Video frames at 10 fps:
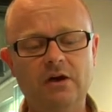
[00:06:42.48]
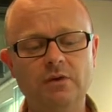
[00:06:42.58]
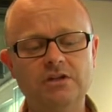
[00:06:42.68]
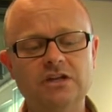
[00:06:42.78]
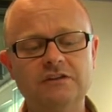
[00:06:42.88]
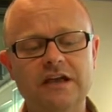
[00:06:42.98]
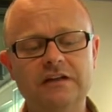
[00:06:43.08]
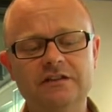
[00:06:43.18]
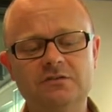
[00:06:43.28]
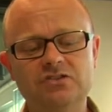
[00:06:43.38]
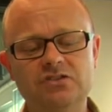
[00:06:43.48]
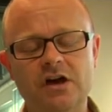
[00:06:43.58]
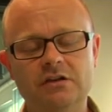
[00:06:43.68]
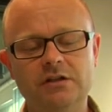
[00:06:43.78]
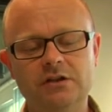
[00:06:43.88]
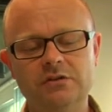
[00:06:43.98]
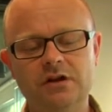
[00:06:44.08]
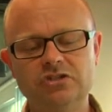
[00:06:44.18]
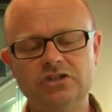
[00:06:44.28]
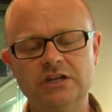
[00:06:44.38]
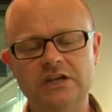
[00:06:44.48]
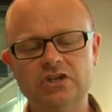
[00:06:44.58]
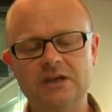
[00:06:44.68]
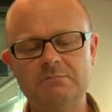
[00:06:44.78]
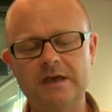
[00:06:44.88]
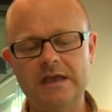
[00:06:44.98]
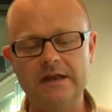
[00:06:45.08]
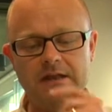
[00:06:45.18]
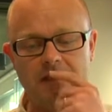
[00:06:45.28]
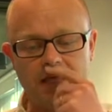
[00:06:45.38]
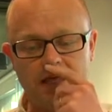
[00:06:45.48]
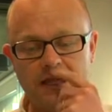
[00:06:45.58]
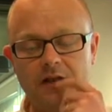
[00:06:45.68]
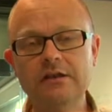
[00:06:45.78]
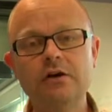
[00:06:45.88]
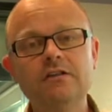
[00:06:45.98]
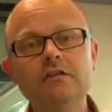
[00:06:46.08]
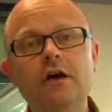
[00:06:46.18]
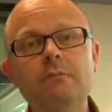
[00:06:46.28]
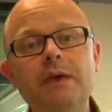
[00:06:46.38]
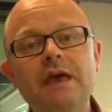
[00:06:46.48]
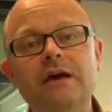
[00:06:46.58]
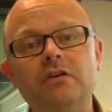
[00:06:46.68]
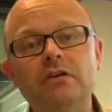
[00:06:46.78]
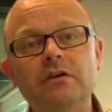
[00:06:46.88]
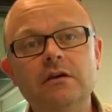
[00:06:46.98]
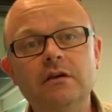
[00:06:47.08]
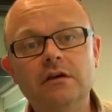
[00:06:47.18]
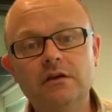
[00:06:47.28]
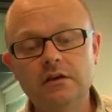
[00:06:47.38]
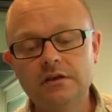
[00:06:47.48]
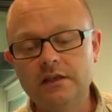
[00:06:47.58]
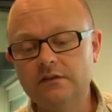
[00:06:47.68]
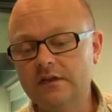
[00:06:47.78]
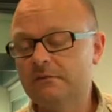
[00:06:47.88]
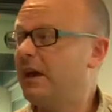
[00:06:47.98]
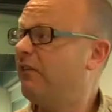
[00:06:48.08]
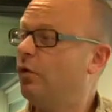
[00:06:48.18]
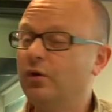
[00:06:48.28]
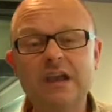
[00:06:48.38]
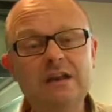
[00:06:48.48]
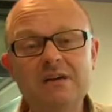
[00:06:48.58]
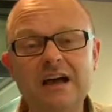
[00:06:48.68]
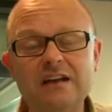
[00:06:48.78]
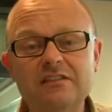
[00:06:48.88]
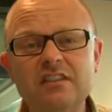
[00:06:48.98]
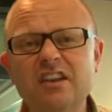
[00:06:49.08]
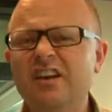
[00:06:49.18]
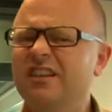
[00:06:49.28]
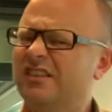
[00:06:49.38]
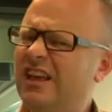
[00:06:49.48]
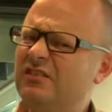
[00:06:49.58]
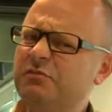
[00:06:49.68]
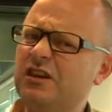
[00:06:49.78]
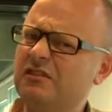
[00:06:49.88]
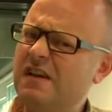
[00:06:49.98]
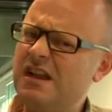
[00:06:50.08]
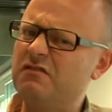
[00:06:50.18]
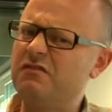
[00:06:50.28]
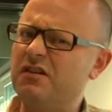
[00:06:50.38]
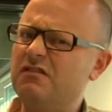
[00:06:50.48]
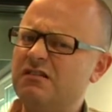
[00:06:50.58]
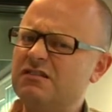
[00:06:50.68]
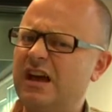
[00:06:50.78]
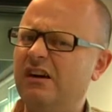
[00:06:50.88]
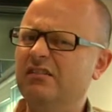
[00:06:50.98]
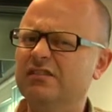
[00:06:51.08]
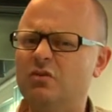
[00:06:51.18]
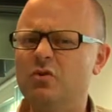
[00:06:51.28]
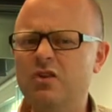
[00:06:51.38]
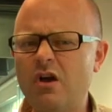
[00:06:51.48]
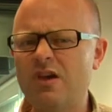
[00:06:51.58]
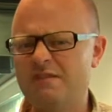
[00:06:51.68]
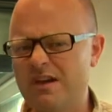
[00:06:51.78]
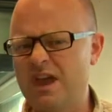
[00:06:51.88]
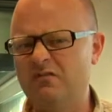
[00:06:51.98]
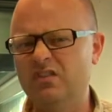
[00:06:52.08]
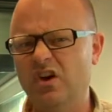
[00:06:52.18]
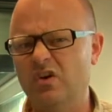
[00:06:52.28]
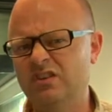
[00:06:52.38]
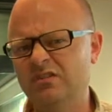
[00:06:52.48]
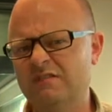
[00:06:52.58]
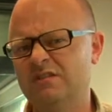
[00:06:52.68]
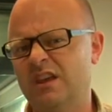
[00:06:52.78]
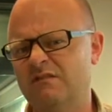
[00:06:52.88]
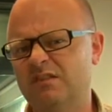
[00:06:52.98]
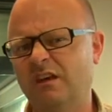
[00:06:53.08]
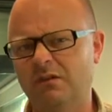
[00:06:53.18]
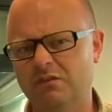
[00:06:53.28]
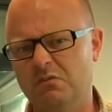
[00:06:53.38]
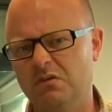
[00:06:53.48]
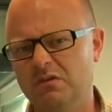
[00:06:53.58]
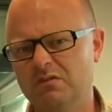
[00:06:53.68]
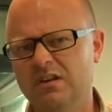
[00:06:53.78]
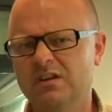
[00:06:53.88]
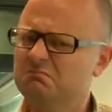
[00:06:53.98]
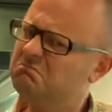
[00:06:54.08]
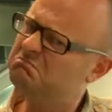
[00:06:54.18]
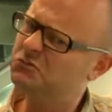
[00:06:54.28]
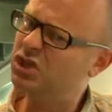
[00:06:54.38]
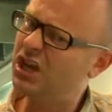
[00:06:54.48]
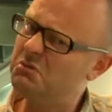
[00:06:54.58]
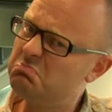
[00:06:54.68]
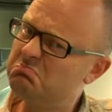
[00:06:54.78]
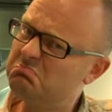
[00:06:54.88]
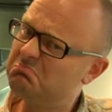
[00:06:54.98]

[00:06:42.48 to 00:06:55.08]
which contains liquid nitrogen and champagne, it only costs £9. So that's about $14. So that's pretty good value for a cocktail. So although it may result in you having to have your stomach removed, cheap.